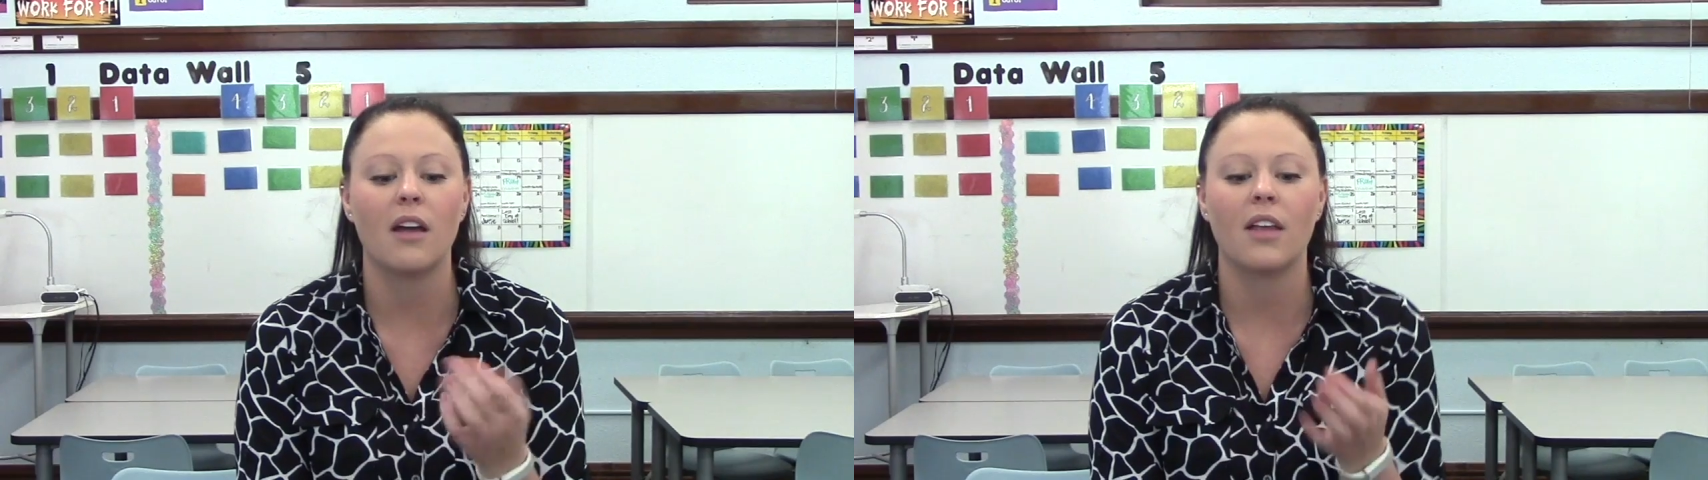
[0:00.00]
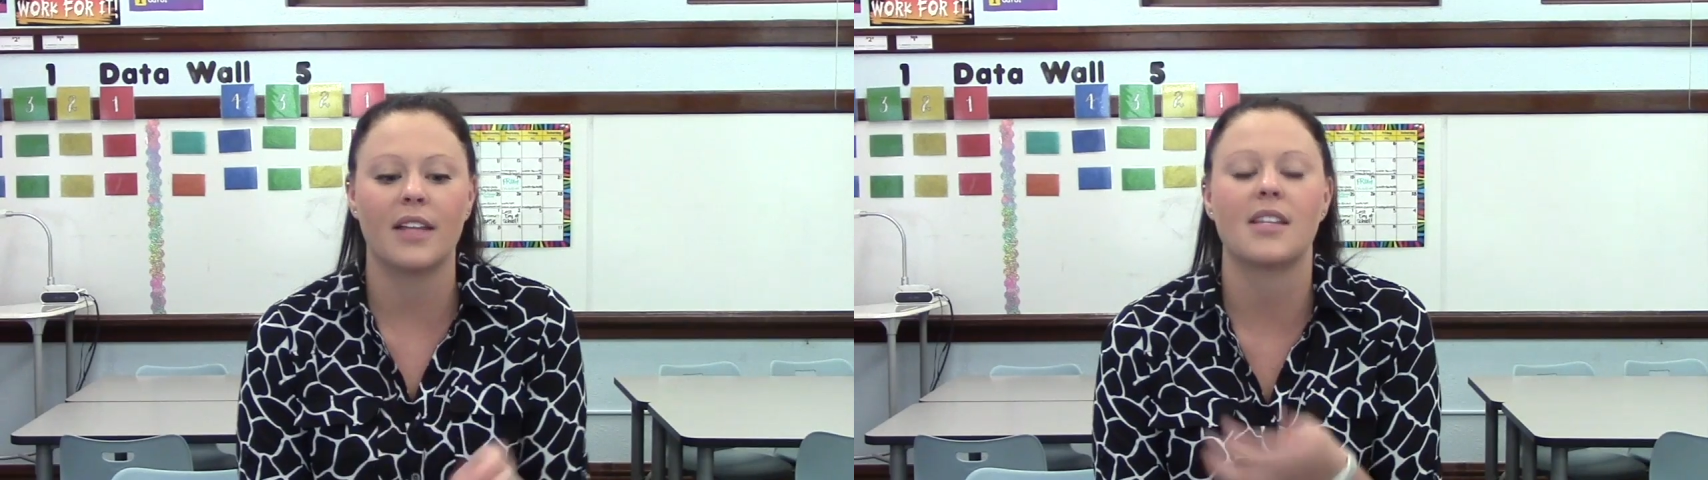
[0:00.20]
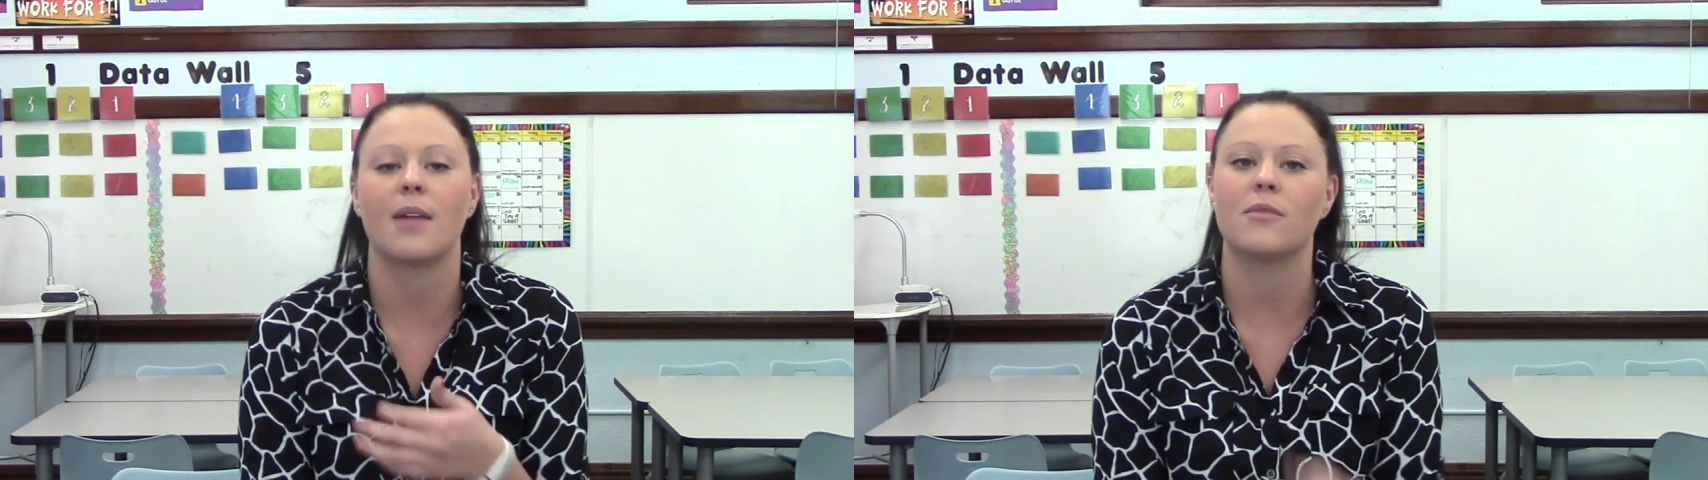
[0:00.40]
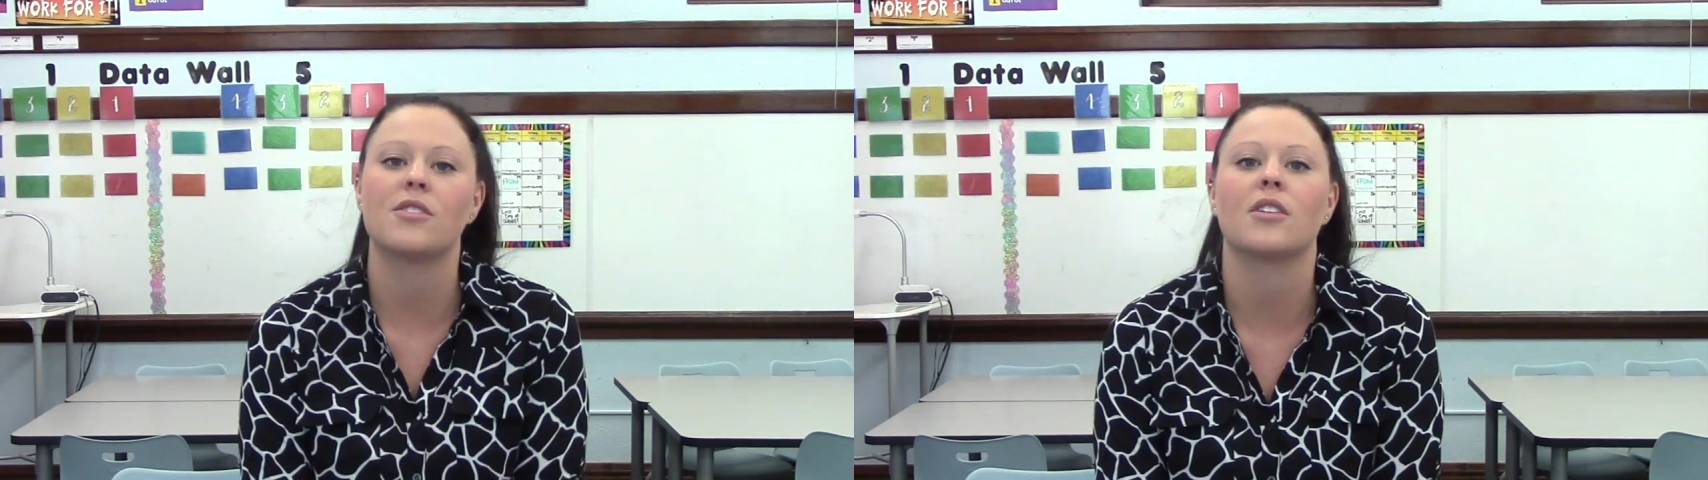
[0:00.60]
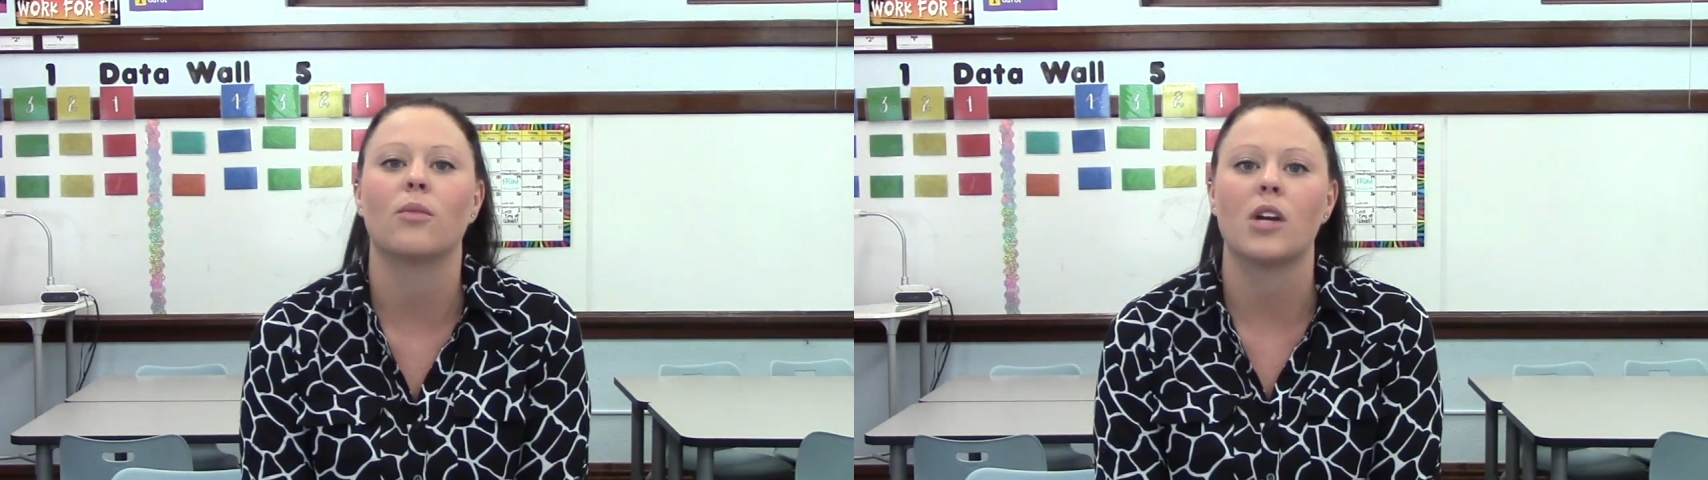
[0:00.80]
a lot of time
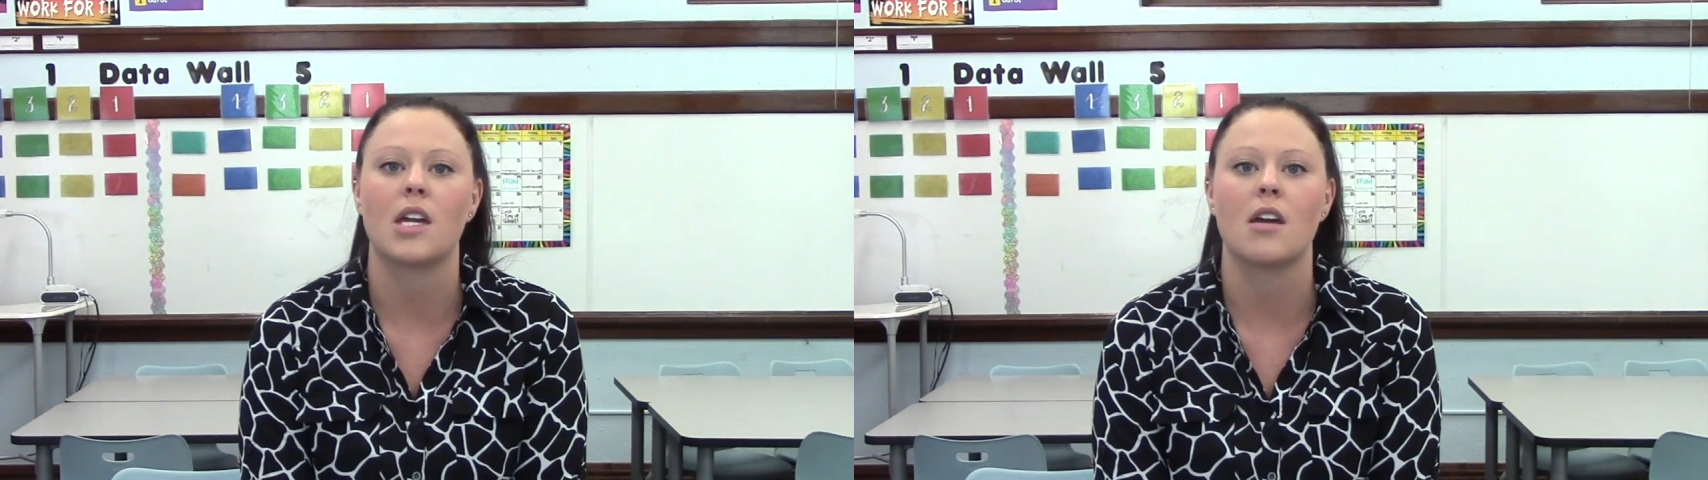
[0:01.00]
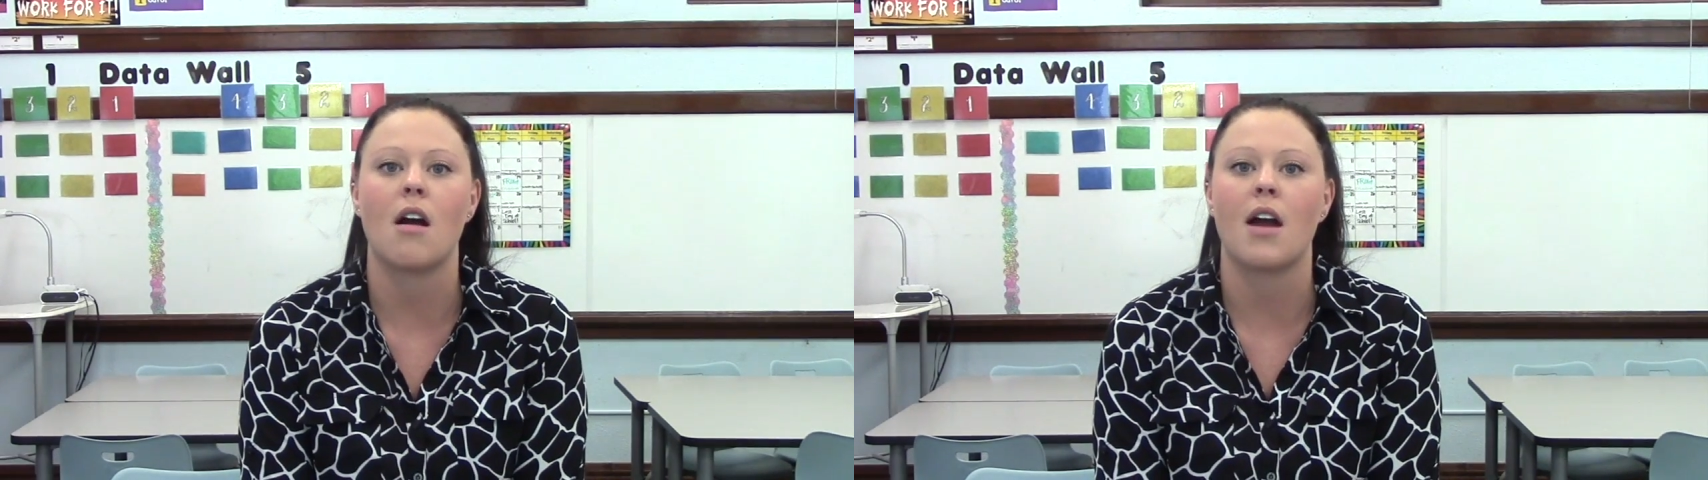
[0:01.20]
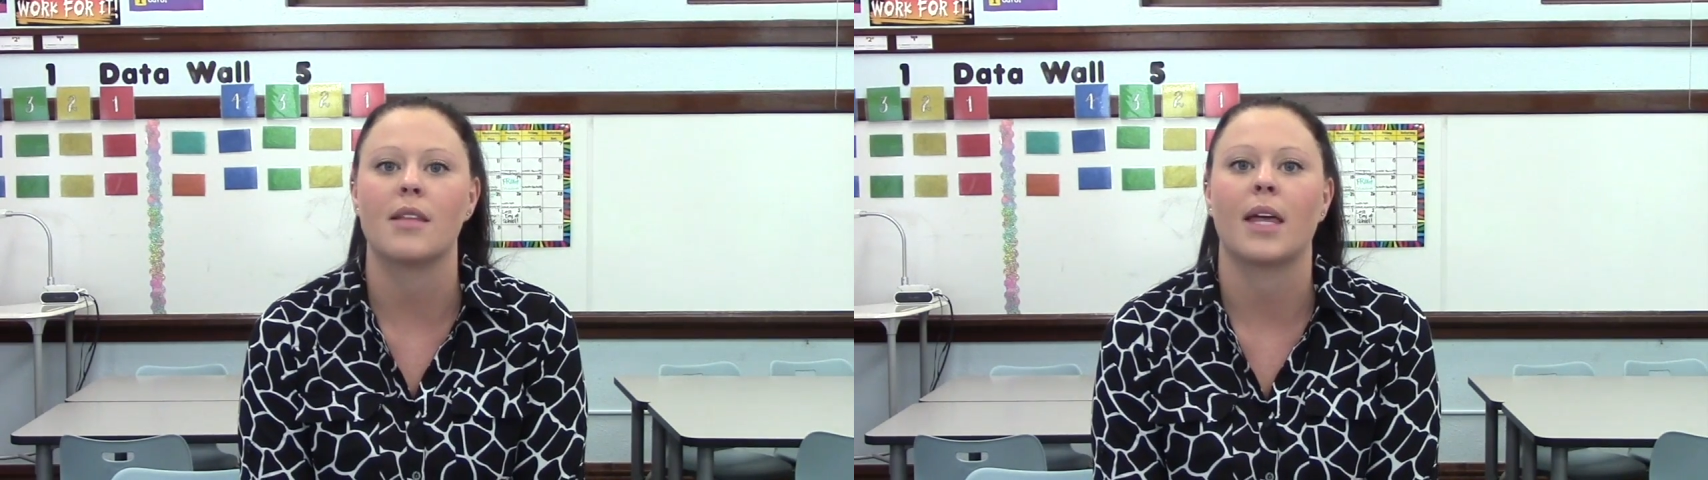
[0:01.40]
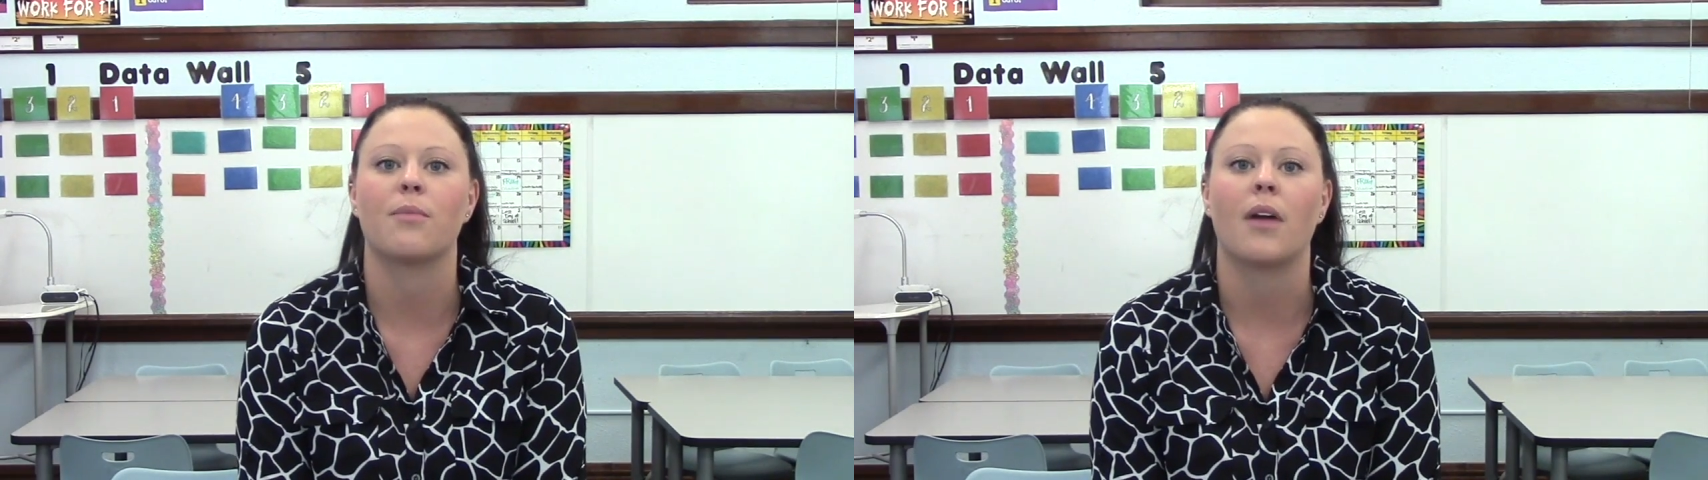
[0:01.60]
this year working on like